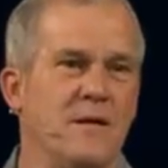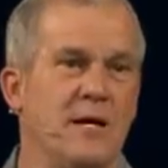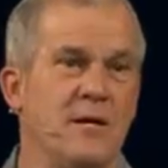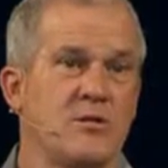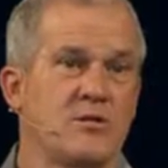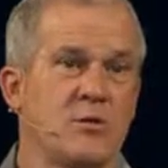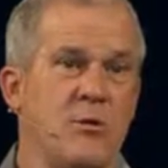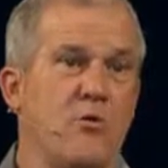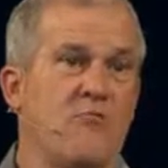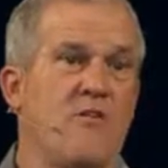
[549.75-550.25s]

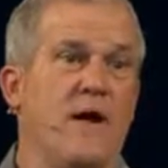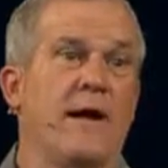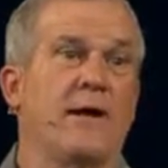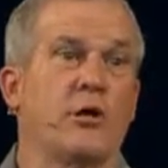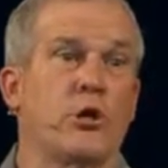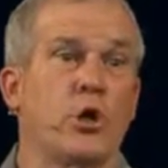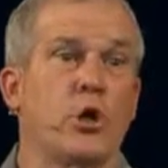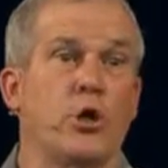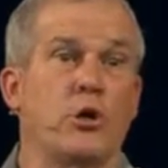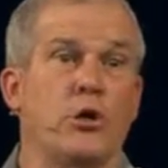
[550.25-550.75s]
And so, if I
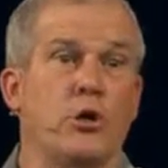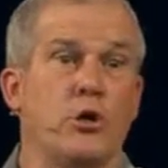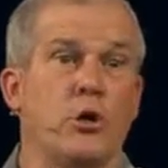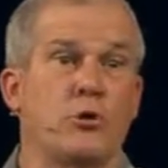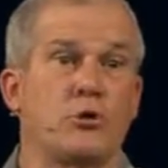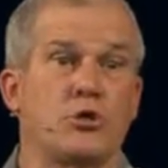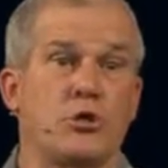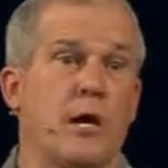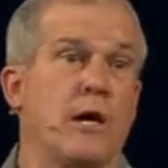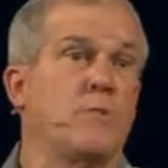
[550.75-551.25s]
could look at your
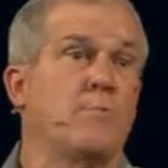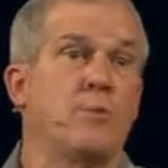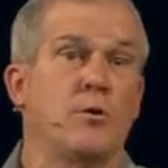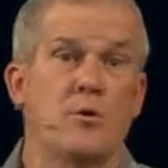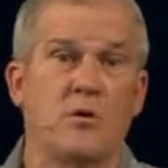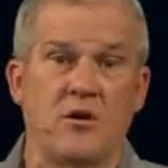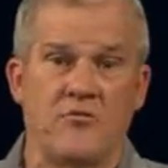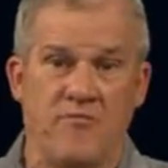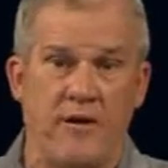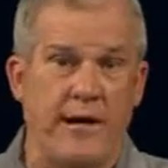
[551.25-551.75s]

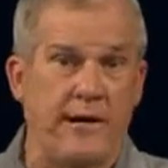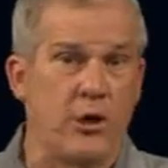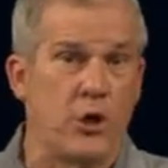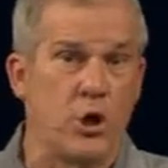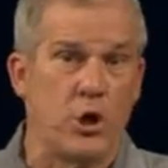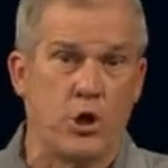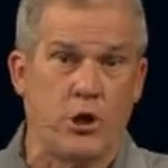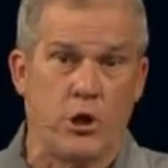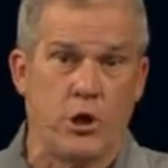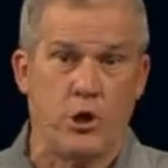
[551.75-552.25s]
checkbook, if I could
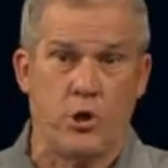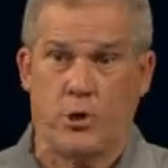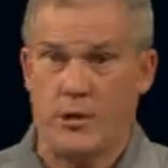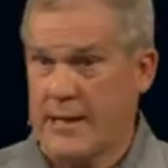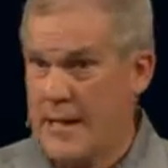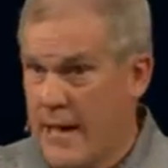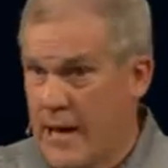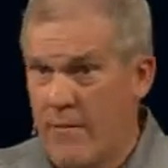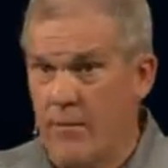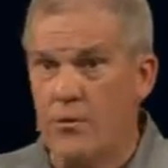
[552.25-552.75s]
look at your
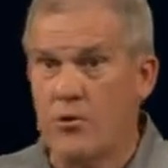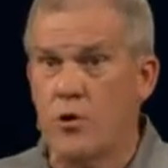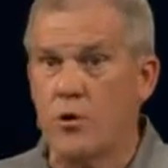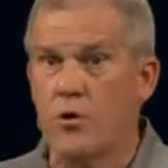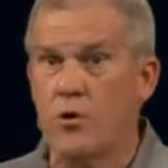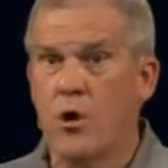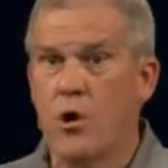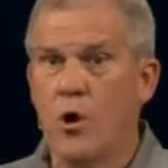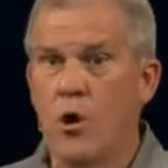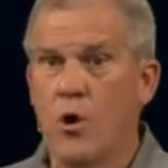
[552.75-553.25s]

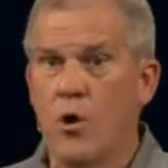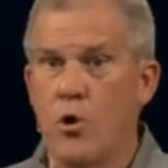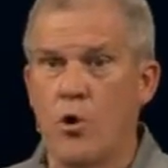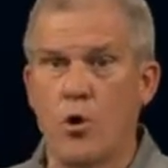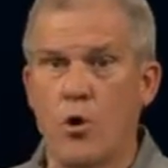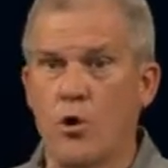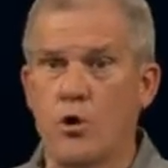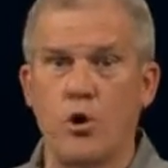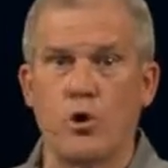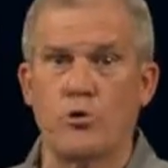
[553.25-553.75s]
calendar or,
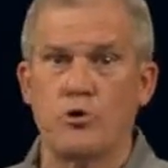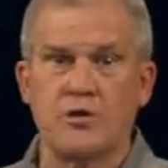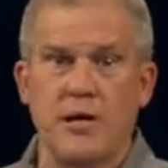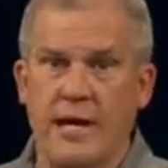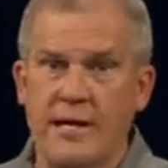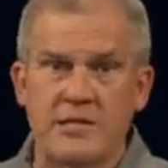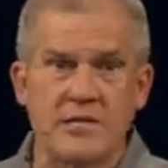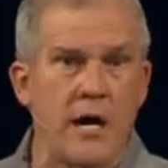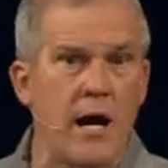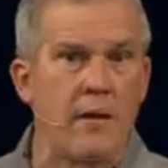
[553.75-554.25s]
or your
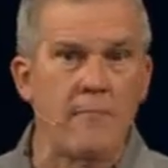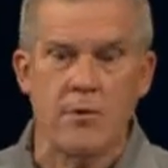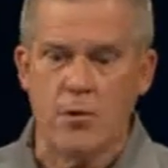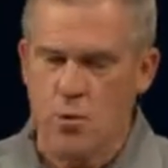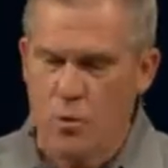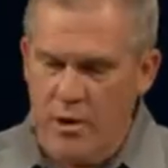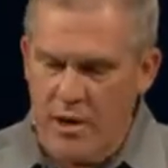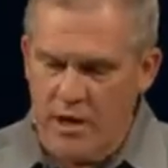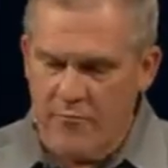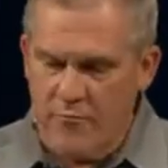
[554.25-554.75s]
day timer,
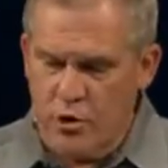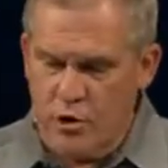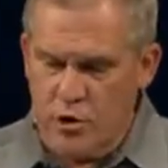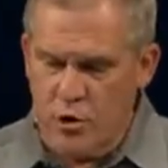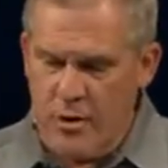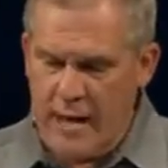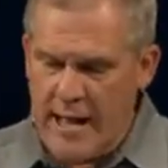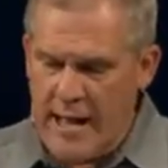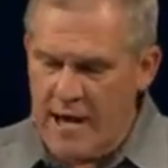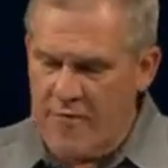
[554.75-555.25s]
whatever
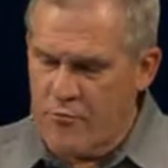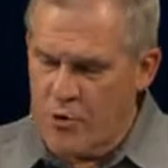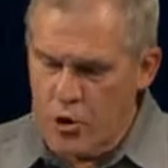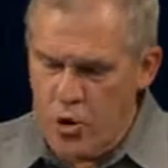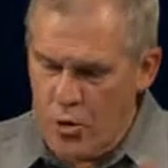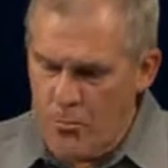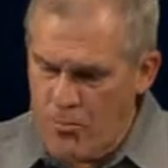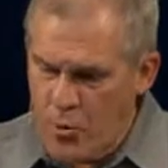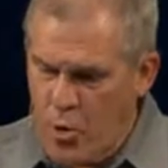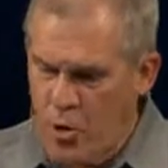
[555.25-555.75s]
you have, or
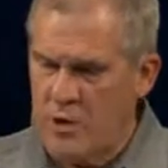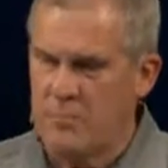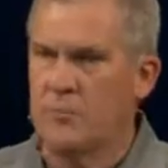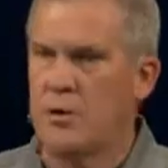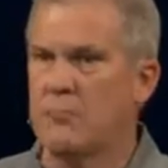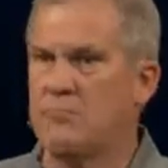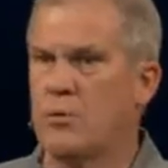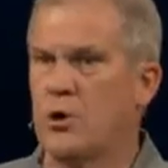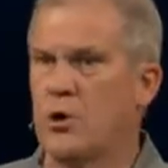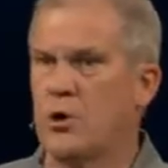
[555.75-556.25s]
your
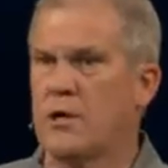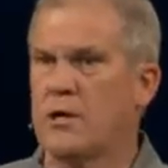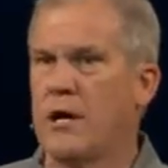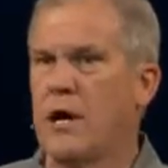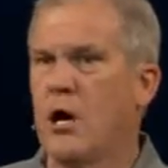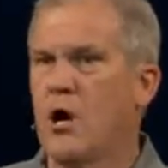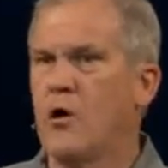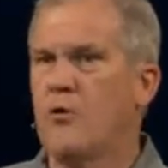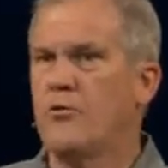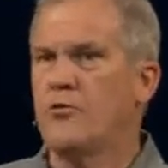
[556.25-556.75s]
appointment book,
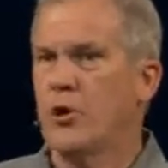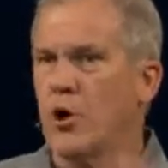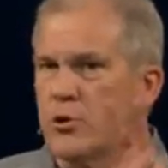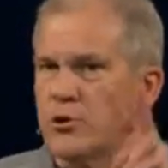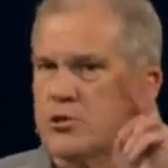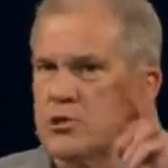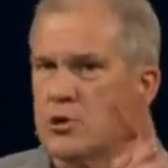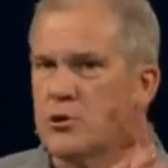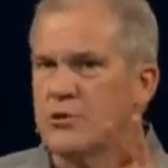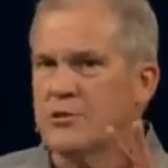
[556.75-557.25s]

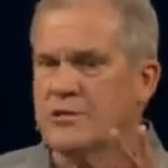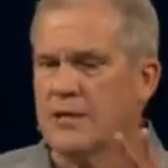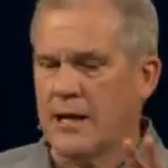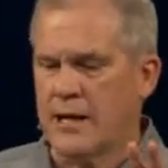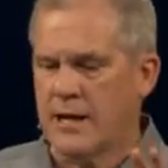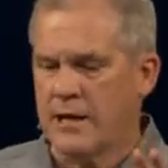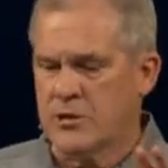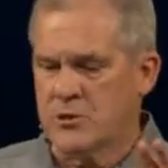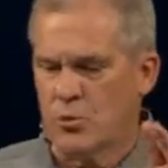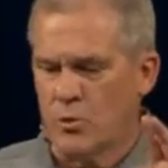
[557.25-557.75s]
those two
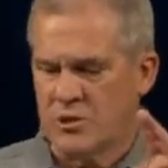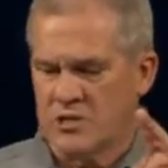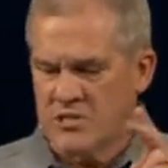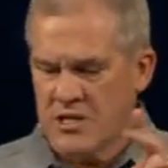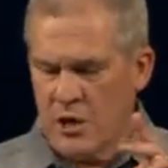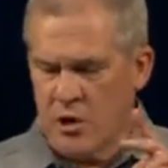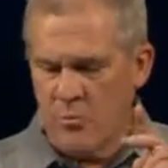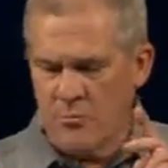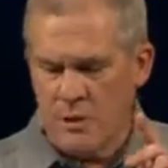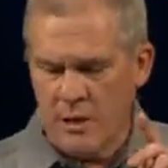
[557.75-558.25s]
things would
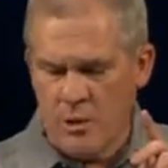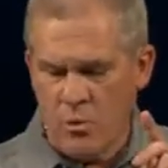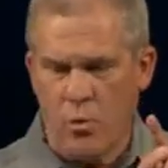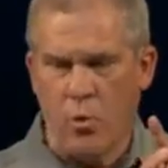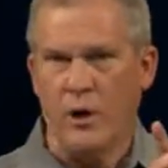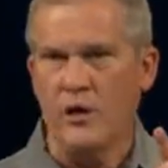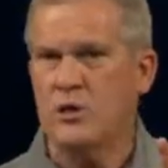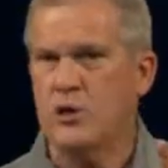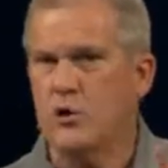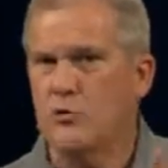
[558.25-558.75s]
tell me
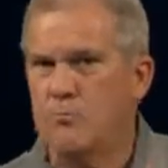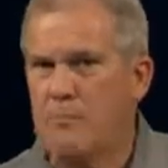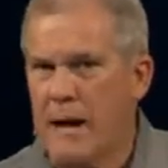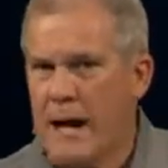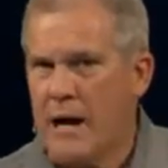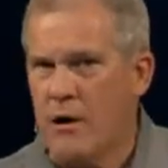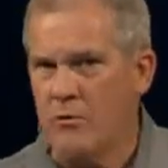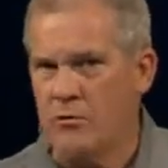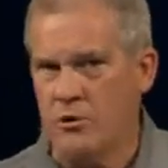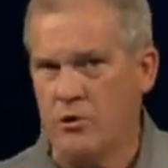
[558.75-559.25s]
what you
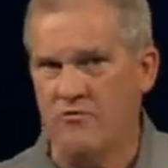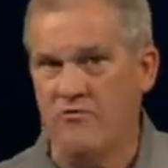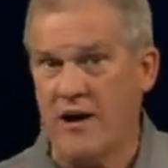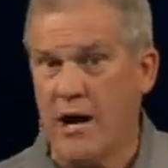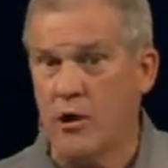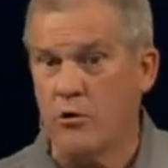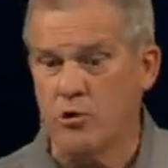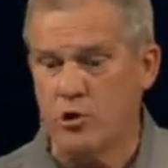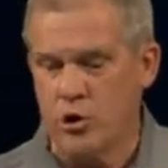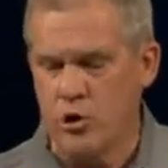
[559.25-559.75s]
value,
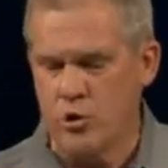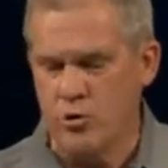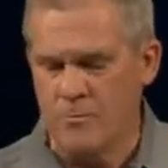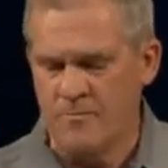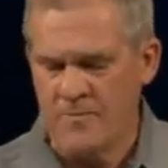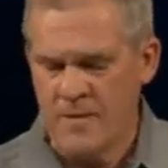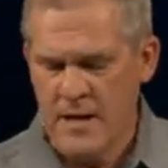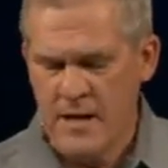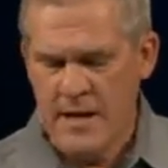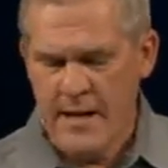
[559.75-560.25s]
value
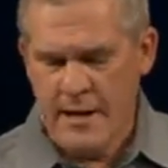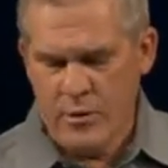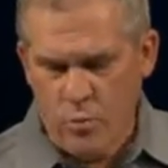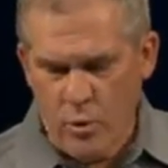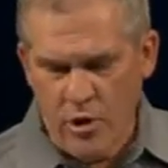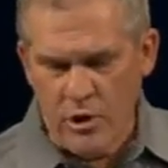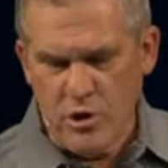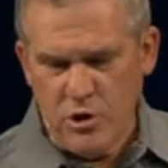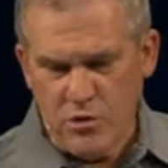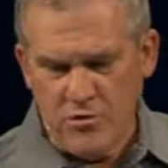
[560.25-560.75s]
and
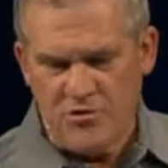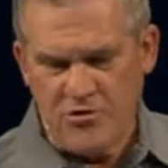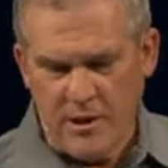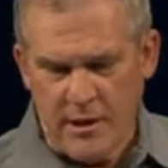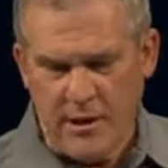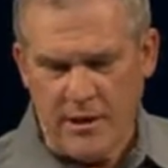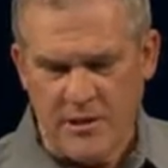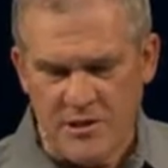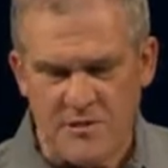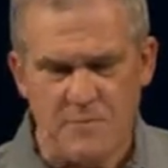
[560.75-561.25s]
what you
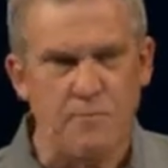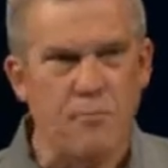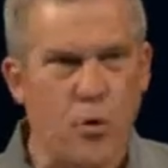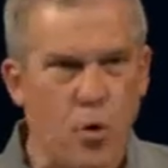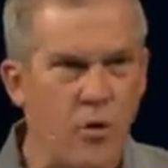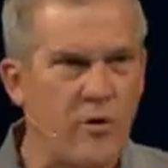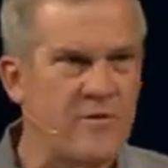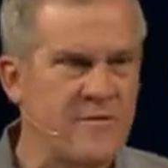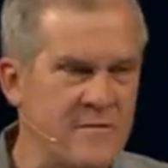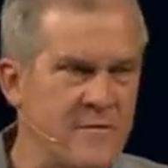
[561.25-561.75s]
think is
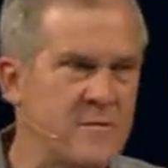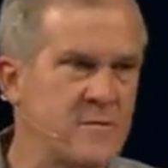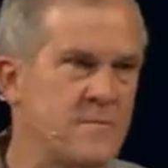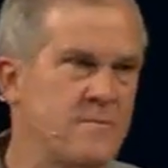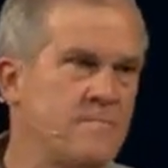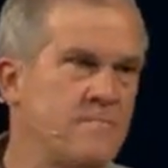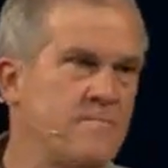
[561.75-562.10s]
important.